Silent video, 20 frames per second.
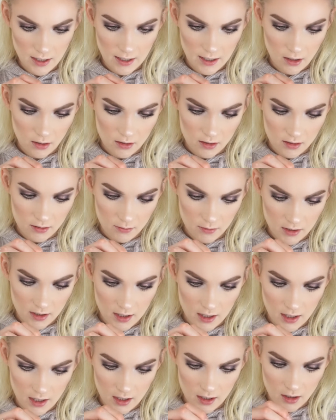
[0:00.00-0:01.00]
How does one
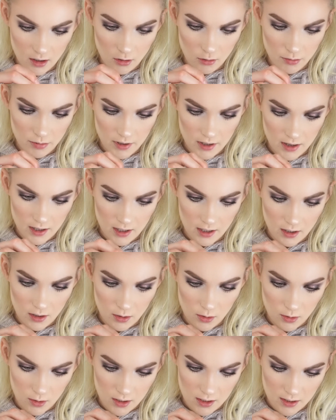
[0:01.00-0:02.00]
get it open?
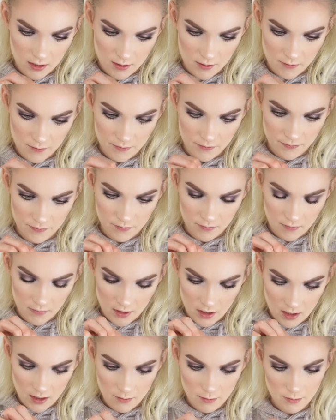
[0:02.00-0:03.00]
Oh,
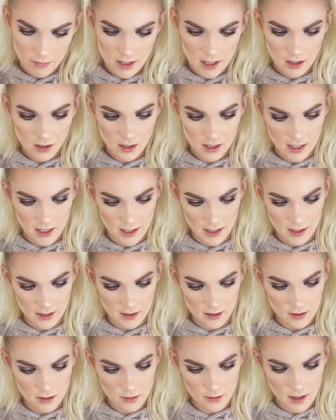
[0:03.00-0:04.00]
peel
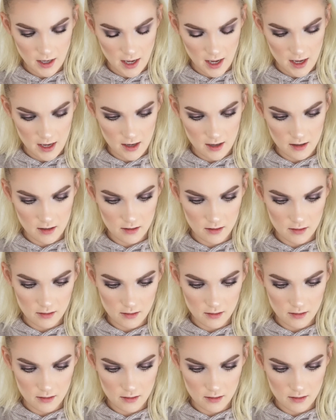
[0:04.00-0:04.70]
here, okay.